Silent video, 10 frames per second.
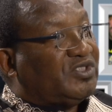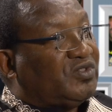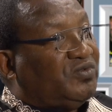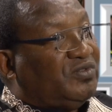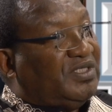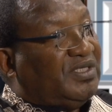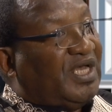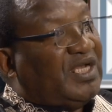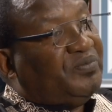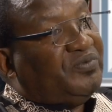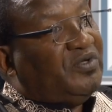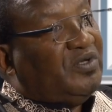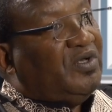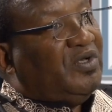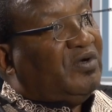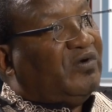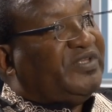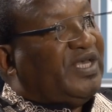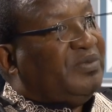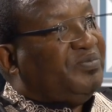through the help
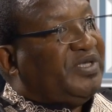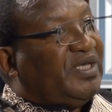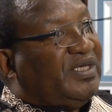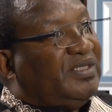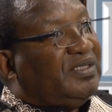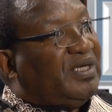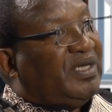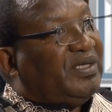of the NBA